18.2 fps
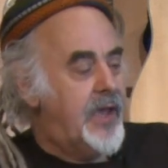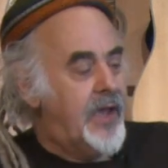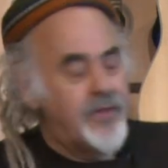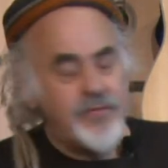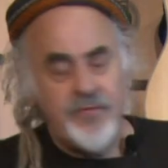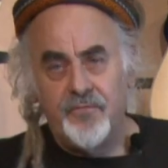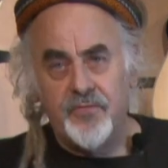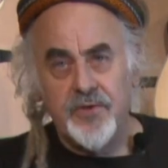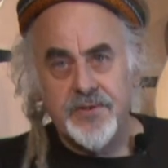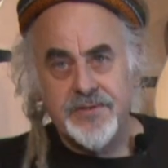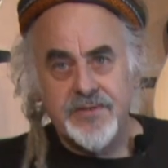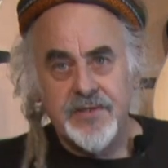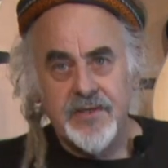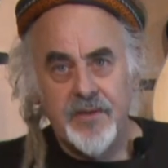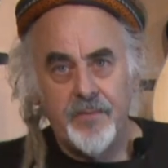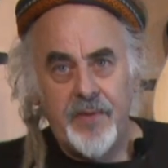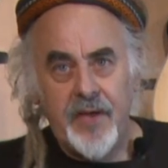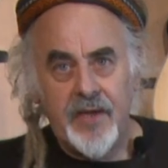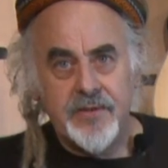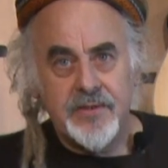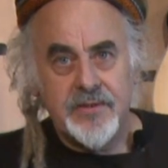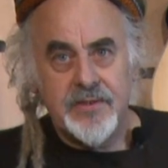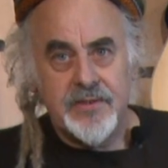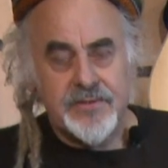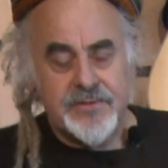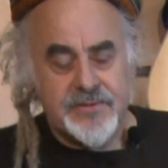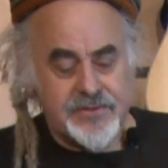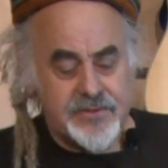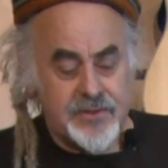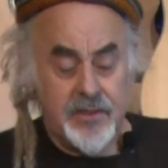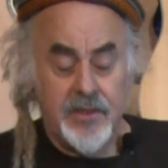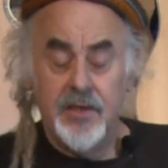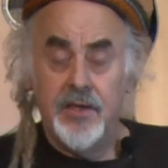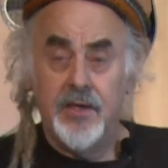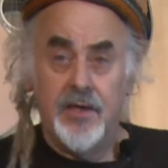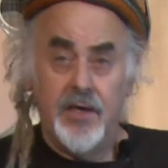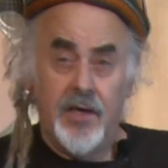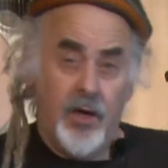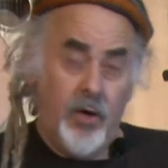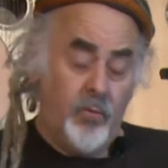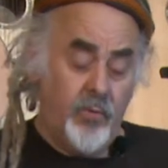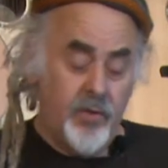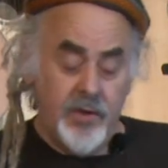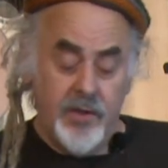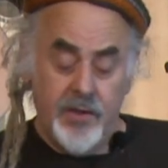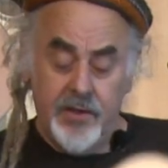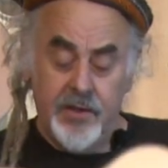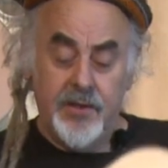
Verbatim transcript: And the first thing about it is, well,